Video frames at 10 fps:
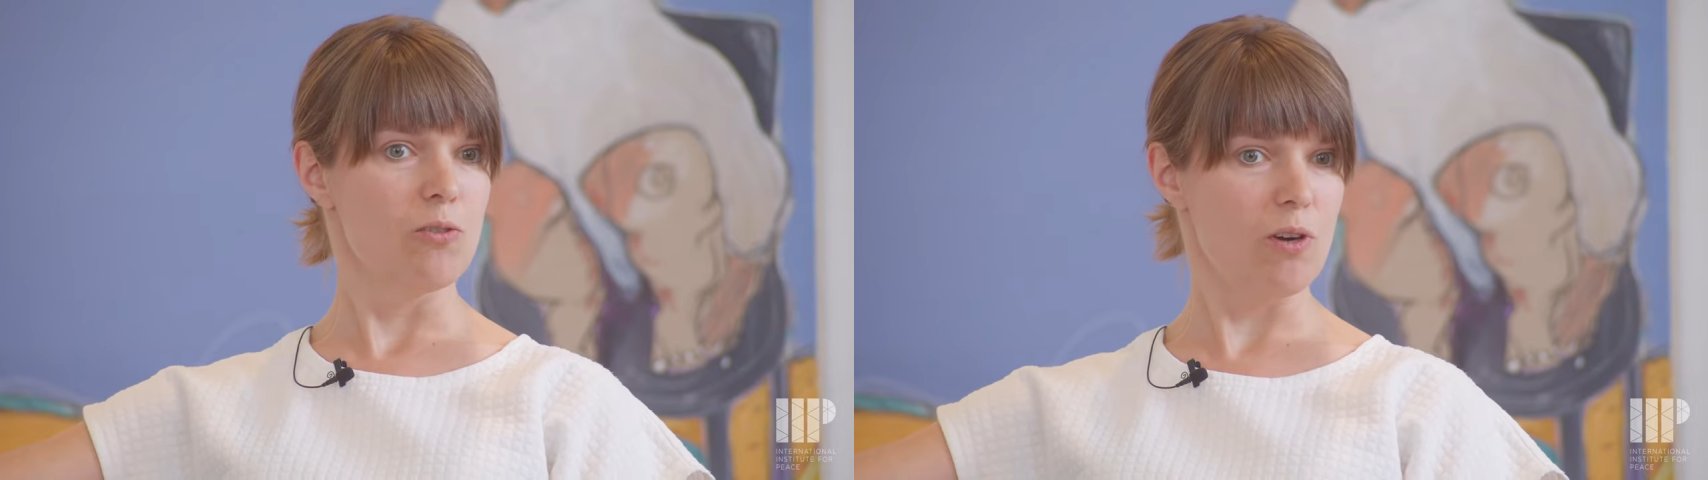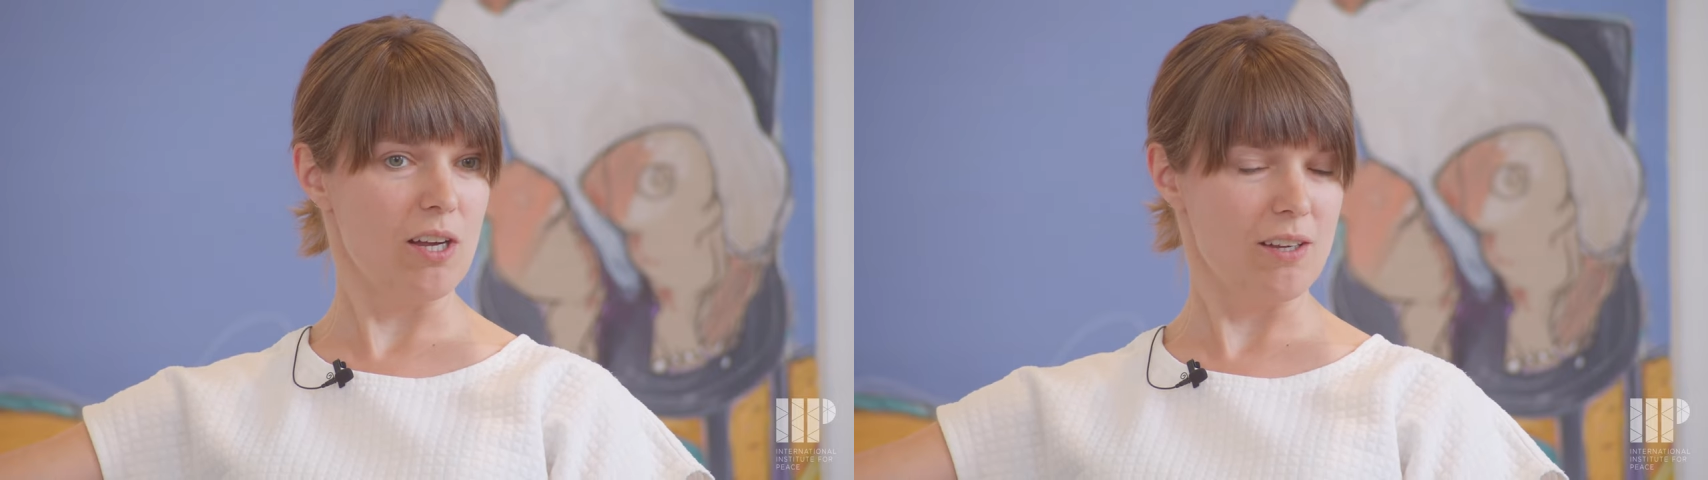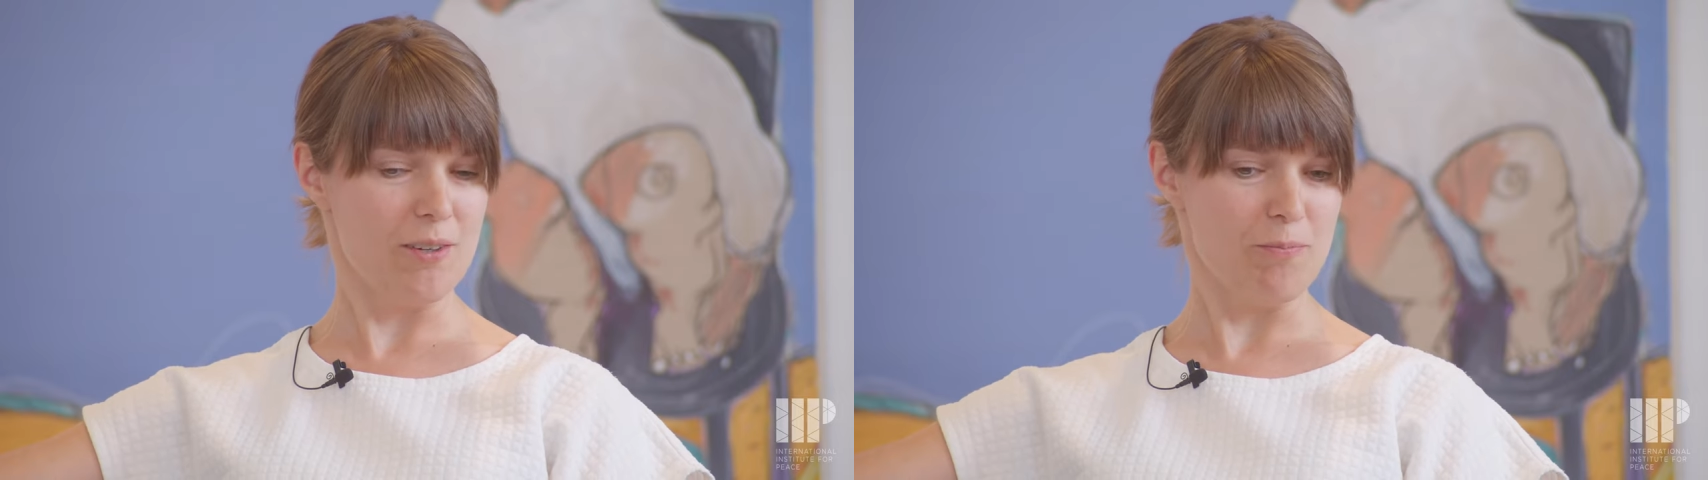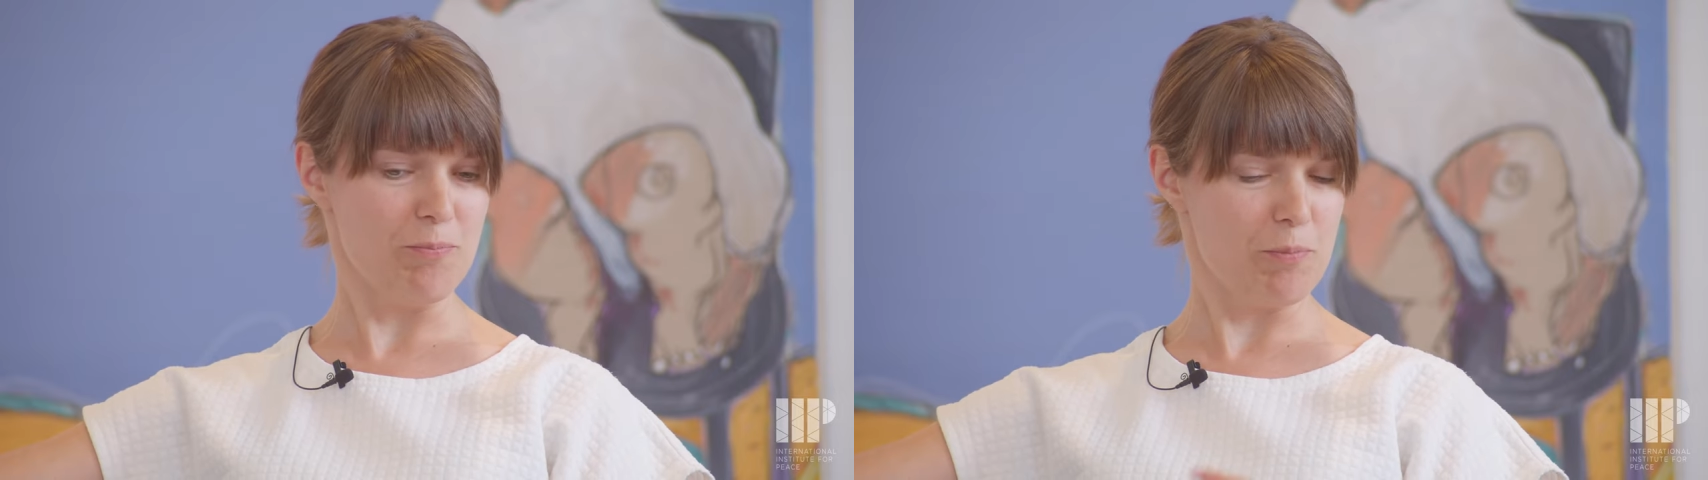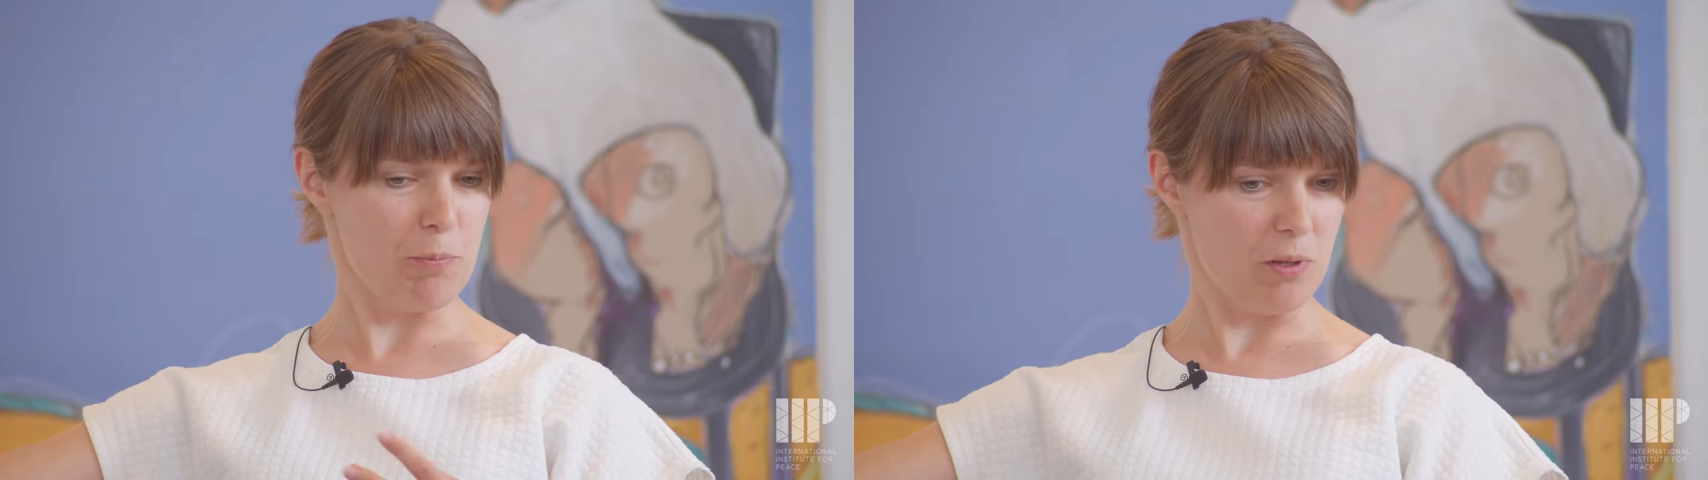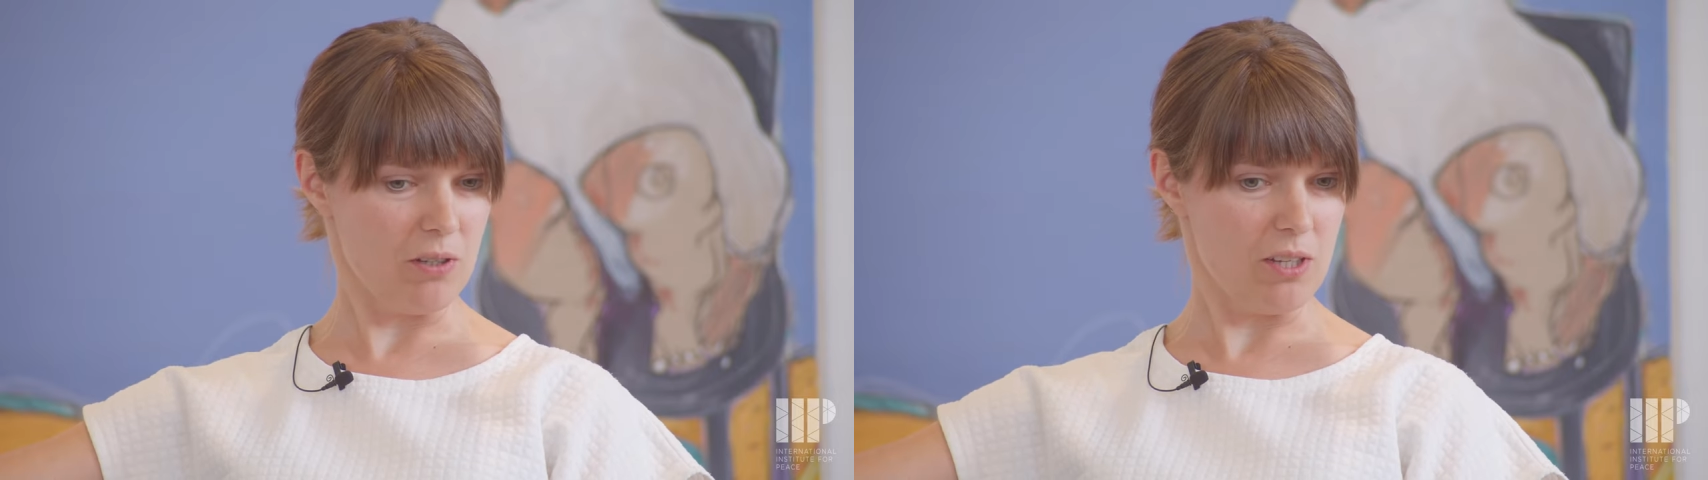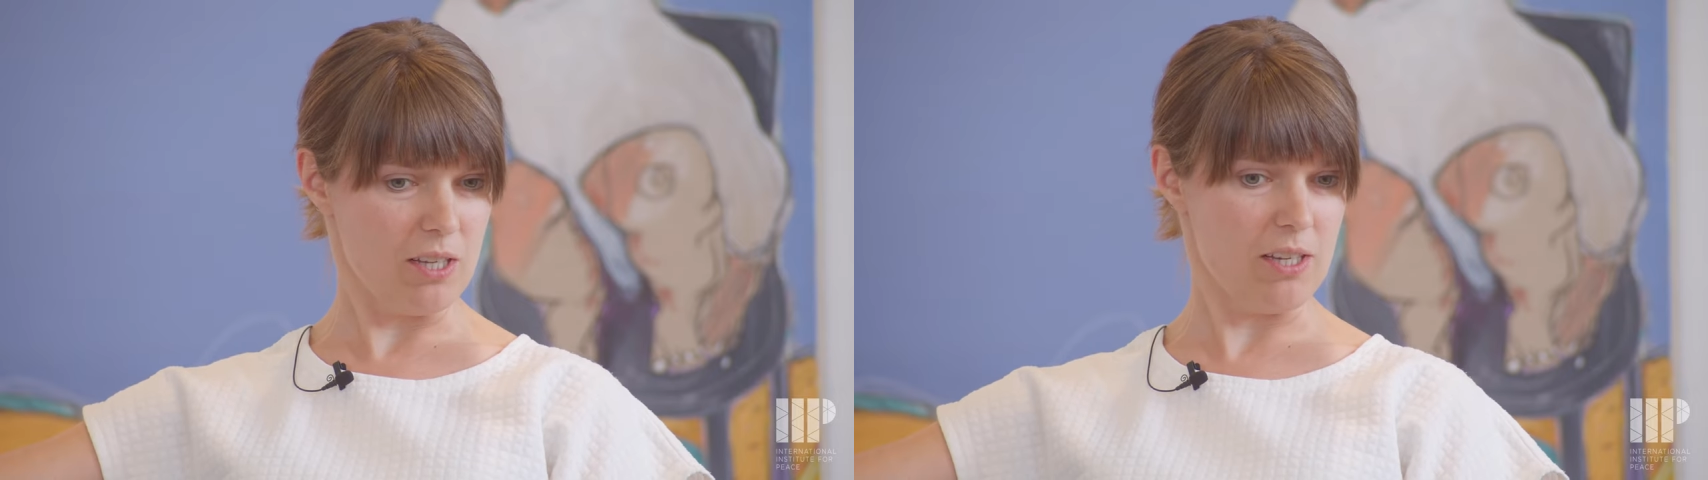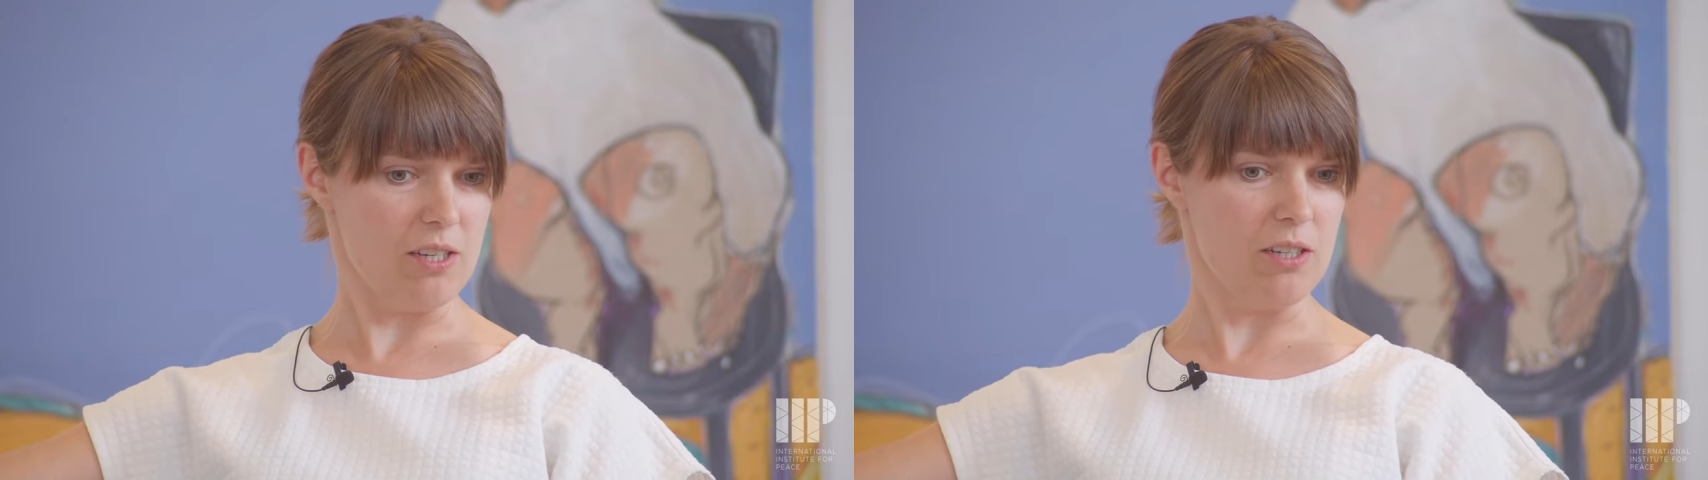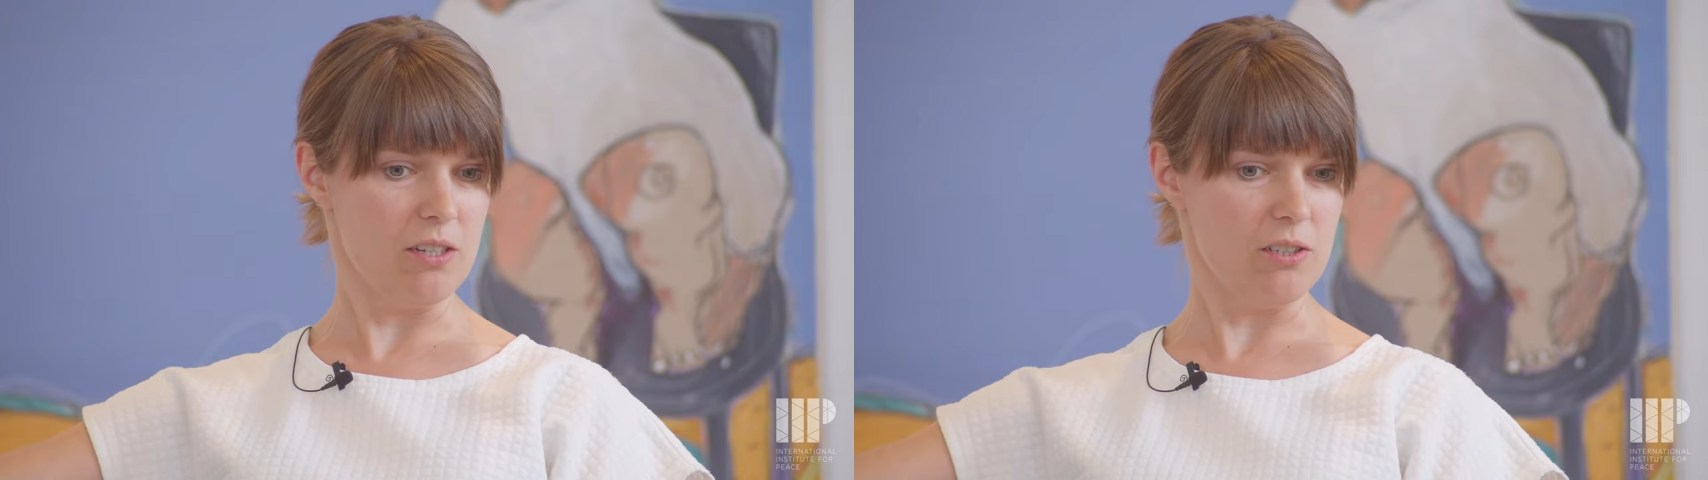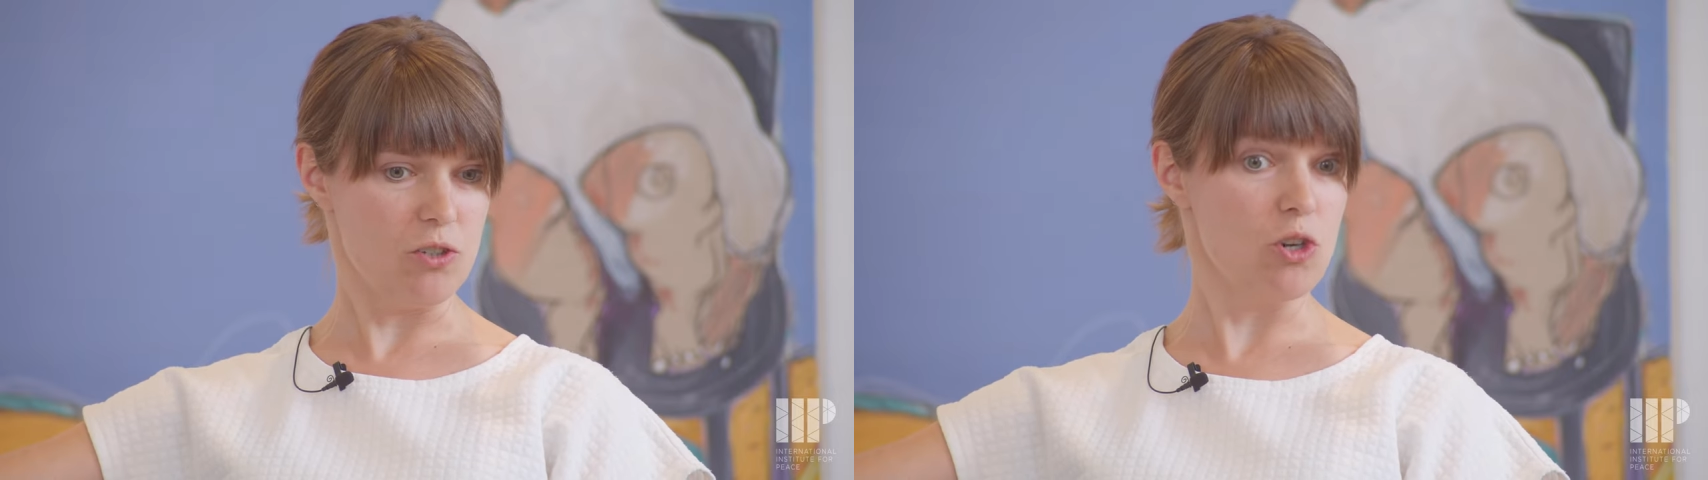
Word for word: um, people in uh,